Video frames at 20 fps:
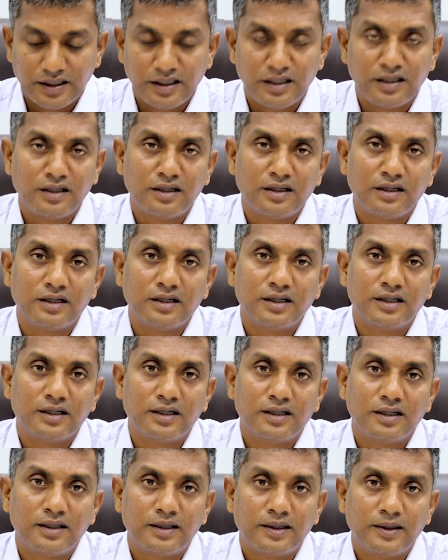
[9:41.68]
in
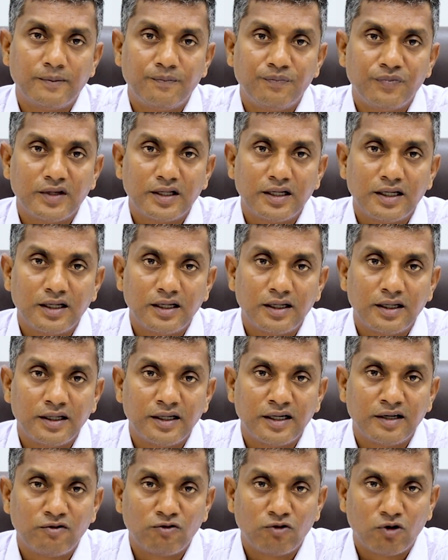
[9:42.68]
a
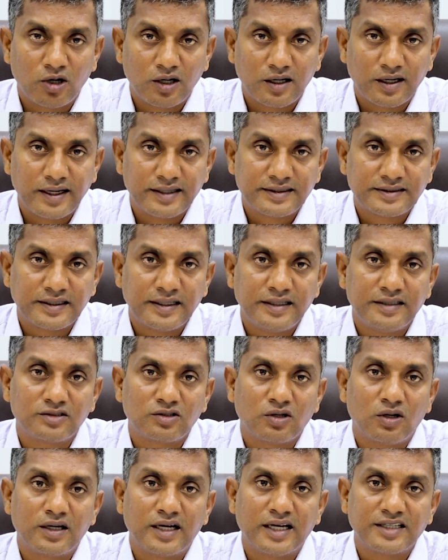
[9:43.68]
war exercise
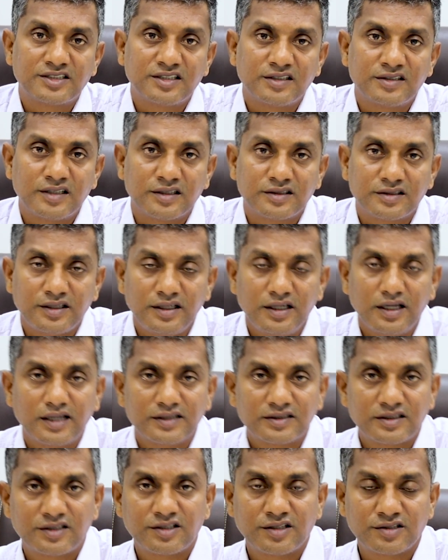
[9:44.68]
called Astra Shakti.
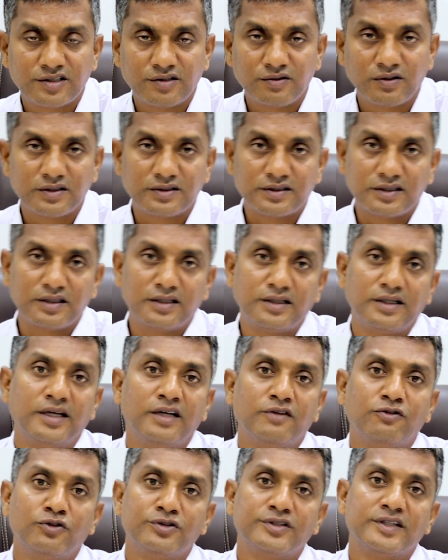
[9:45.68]
Astra Shakti was
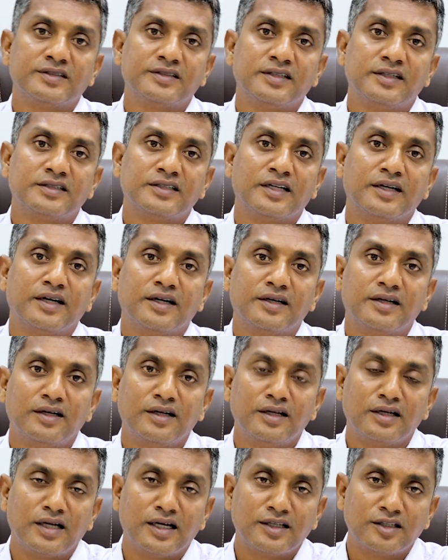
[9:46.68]
Air Force exercise
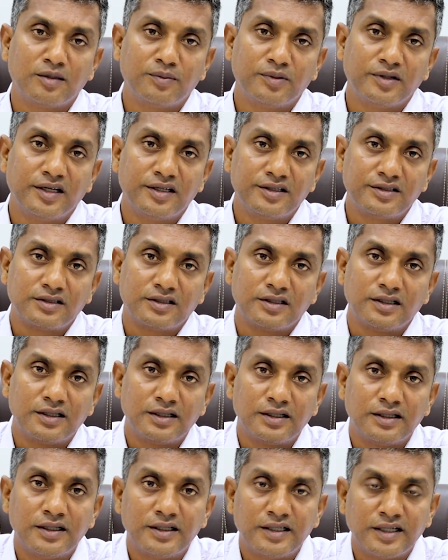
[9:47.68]
conducted in Andhra Pradesh
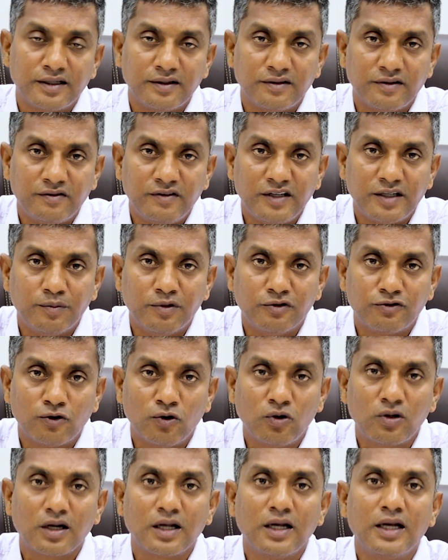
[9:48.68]
a week
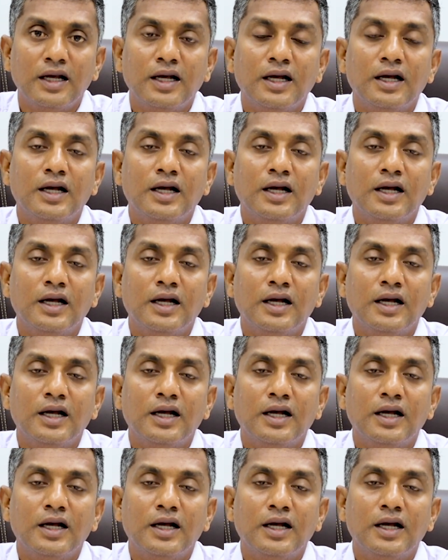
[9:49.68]
before.